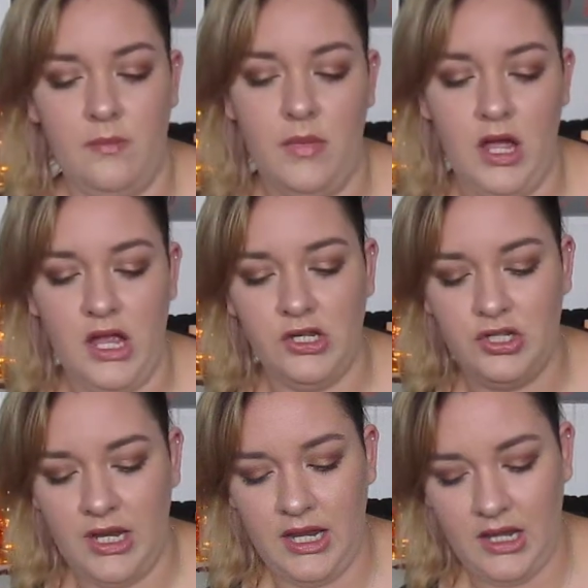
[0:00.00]

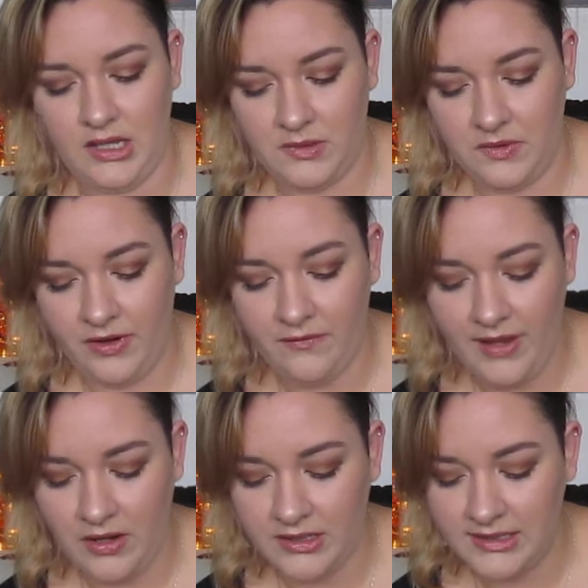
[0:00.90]
much, and so whenever I
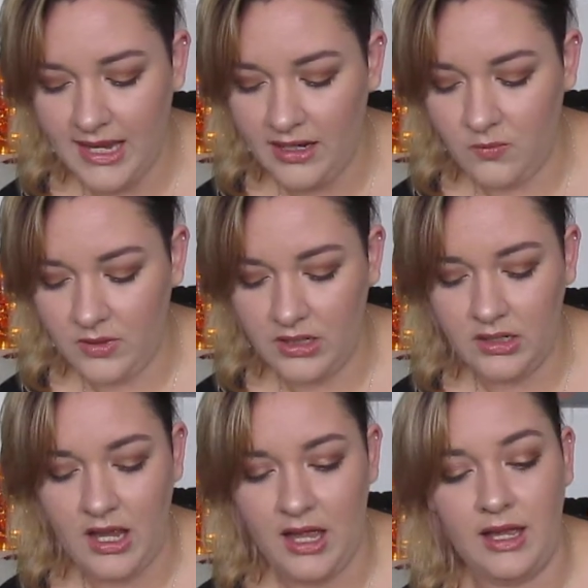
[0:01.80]
found a second
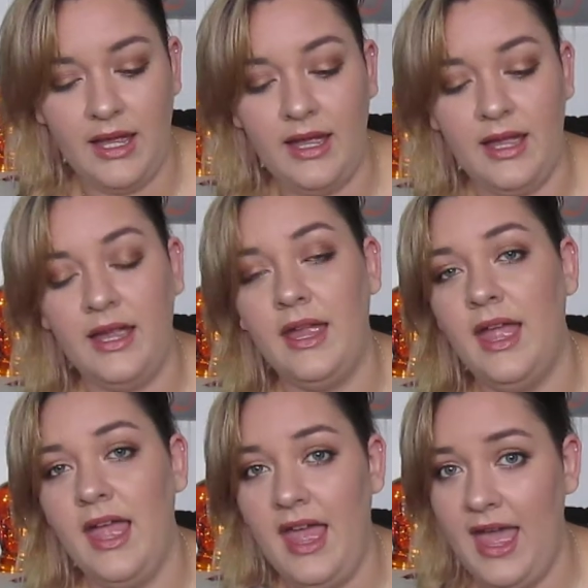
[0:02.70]
one, I
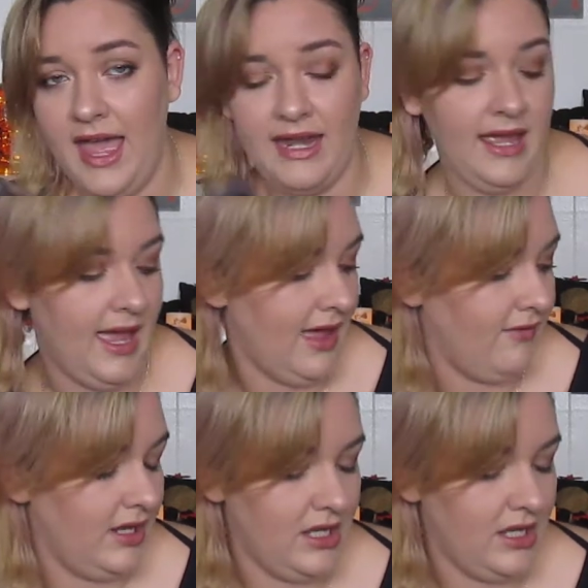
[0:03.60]
had to have it.